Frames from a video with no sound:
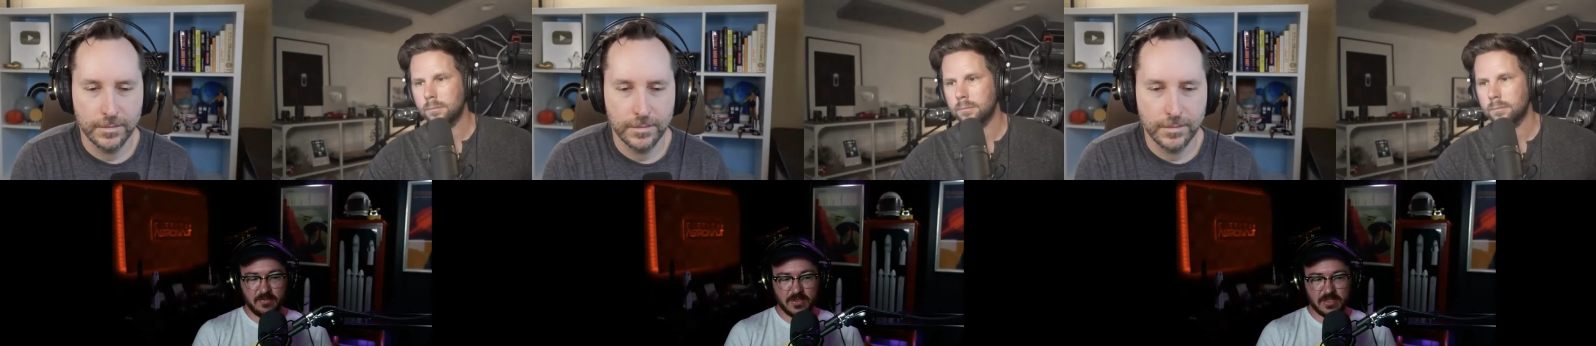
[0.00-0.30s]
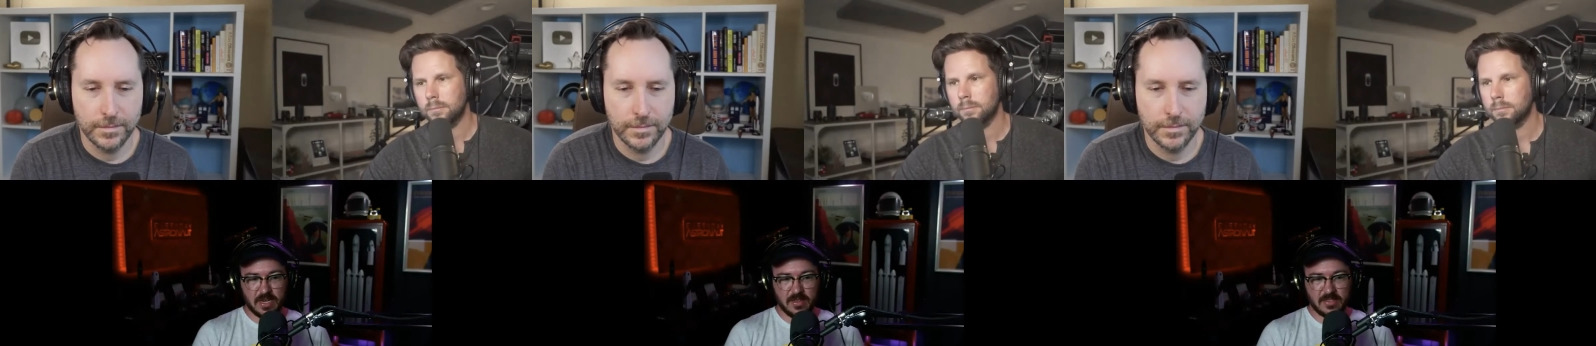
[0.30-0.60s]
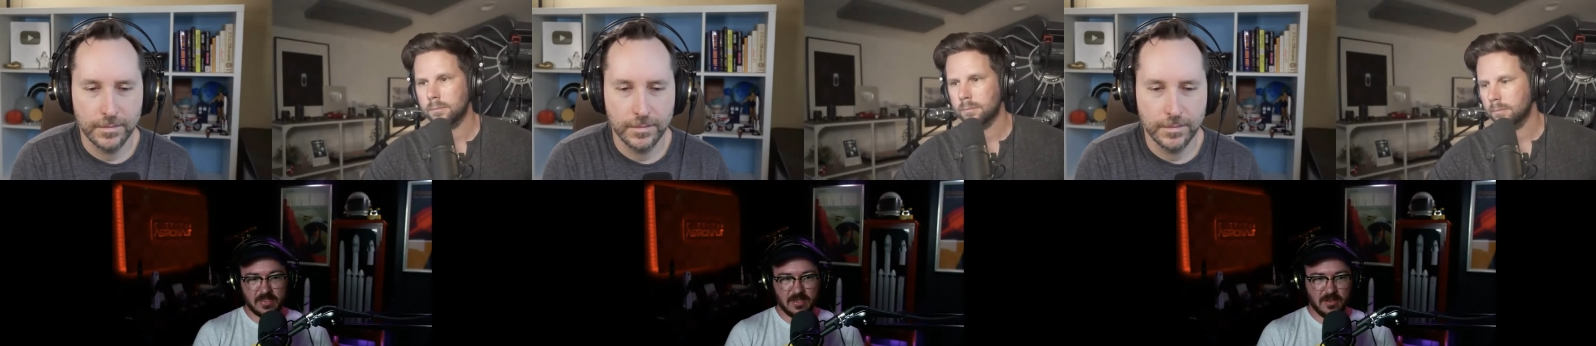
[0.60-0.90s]
Speaker 1: If your
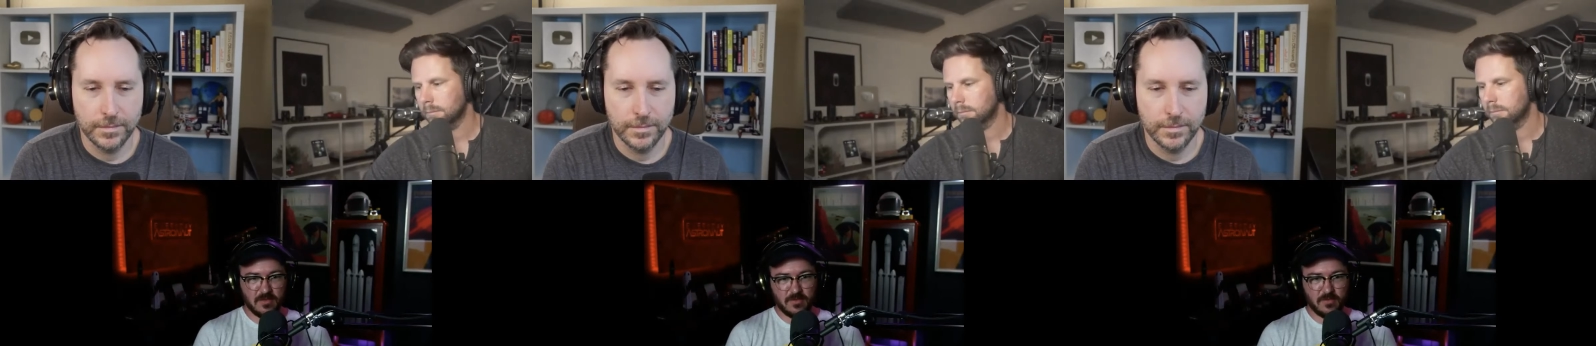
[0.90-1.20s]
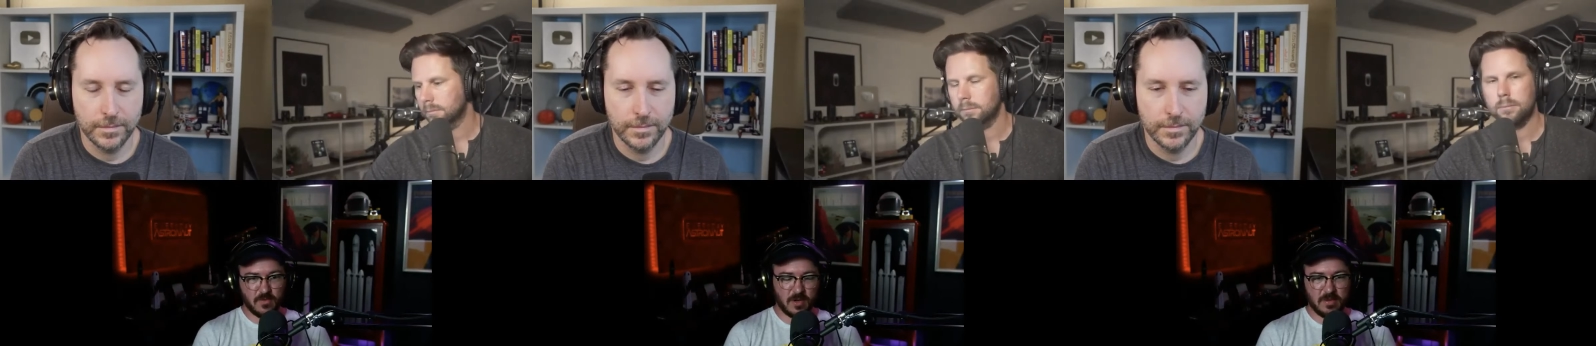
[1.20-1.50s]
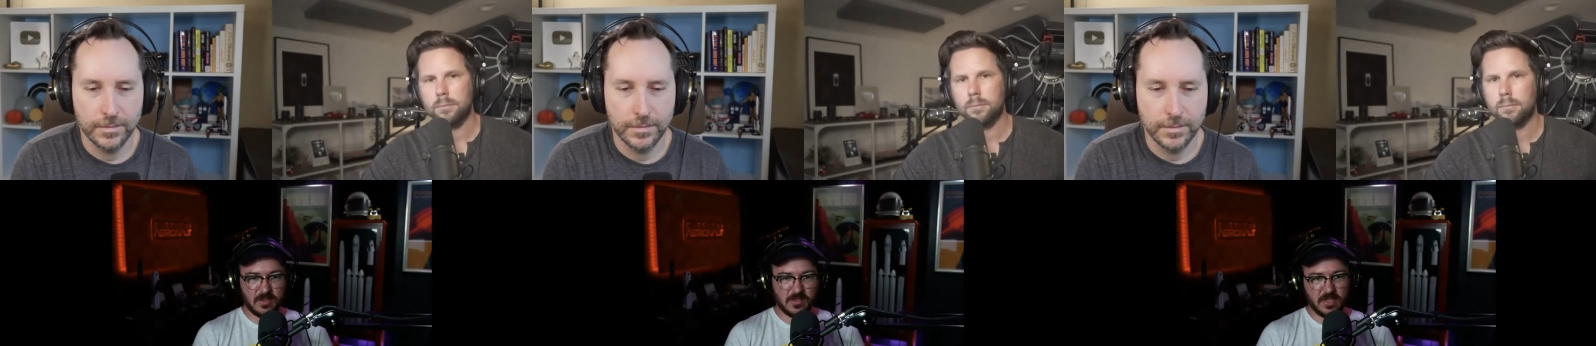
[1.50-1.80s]
satellites, you know, want to
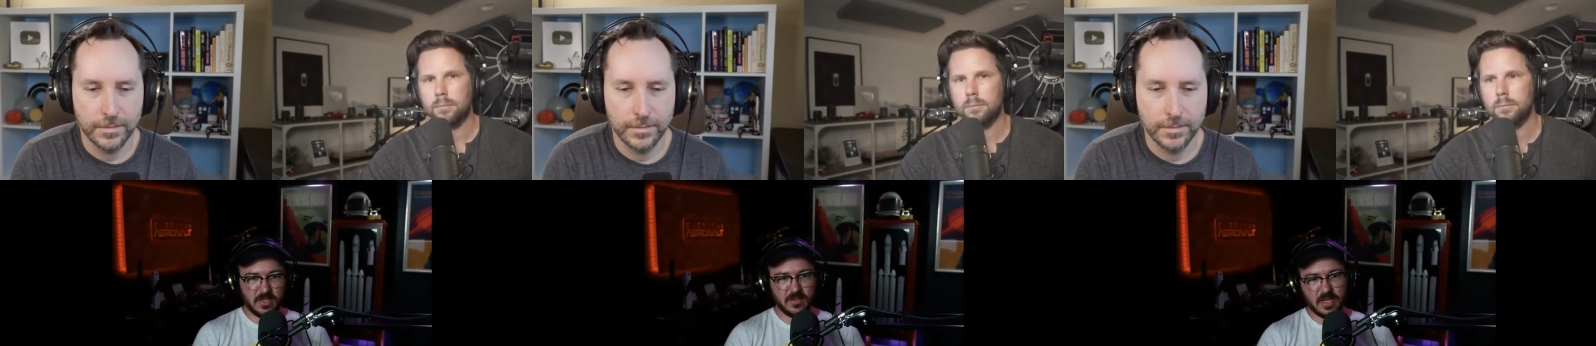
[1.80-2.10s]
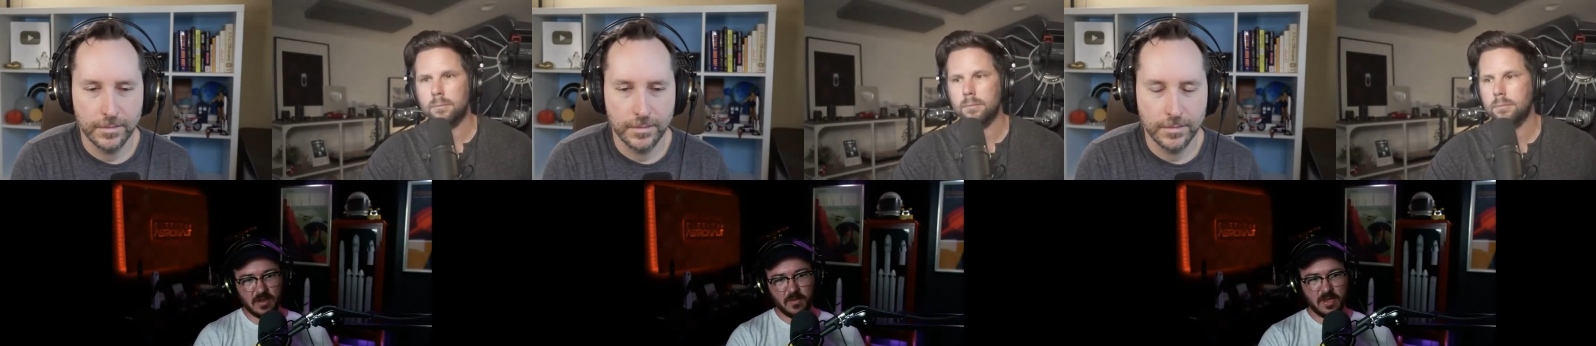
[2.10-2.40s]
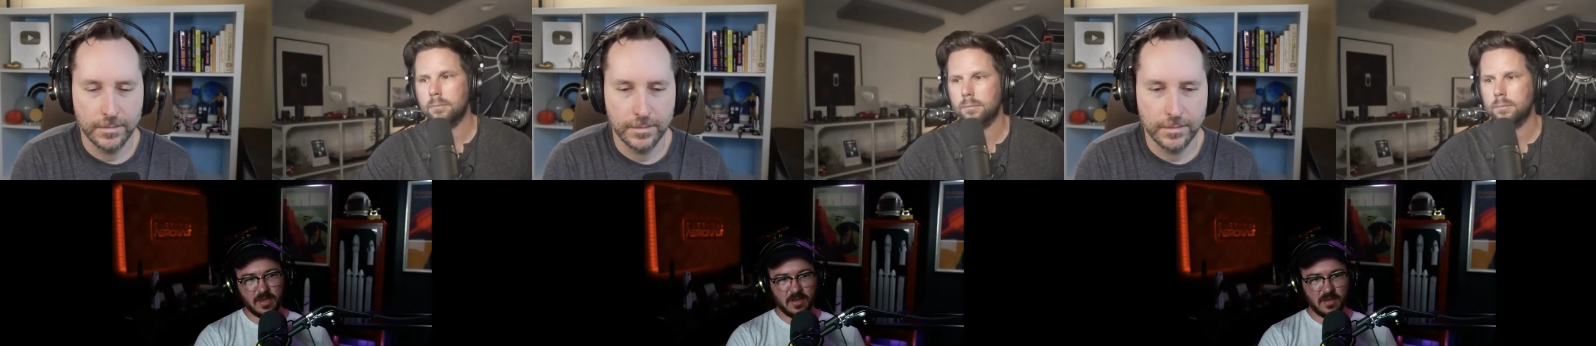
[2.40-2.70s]
be engineered in that
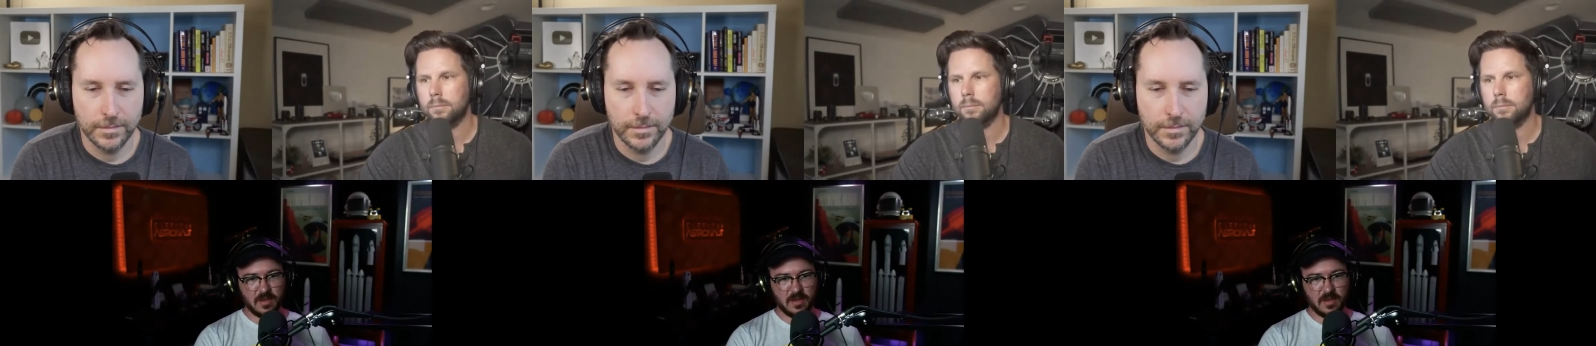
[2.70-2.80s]
way,